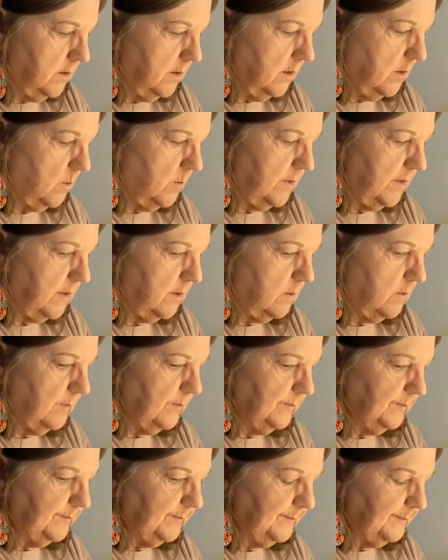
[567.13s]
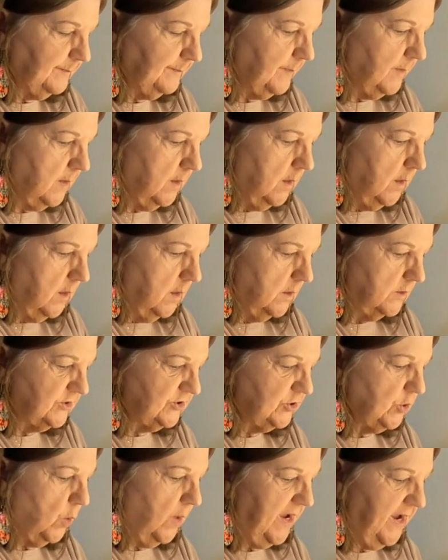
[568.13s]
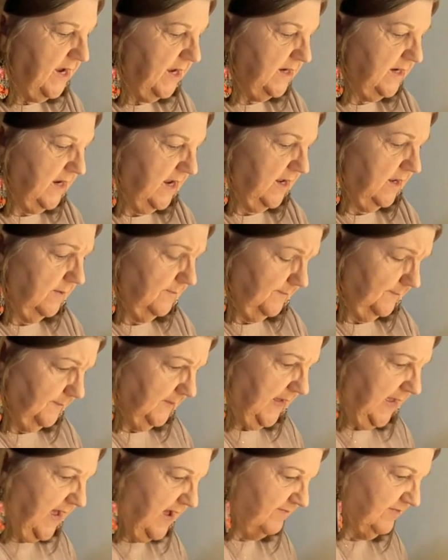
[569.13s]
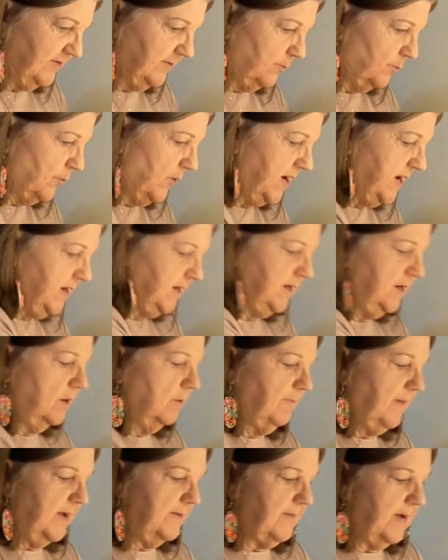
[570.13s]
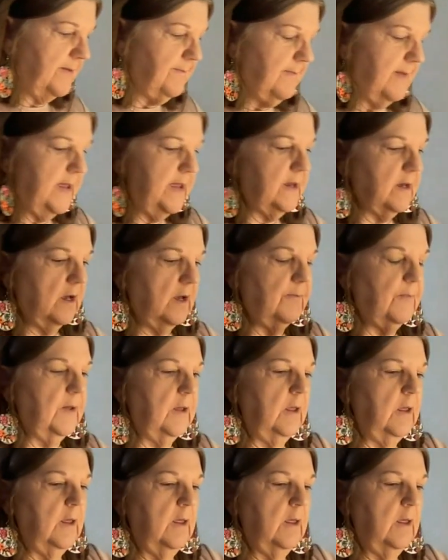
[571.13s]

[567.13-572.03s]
Get one out. They're so handy having them right here by my makeup.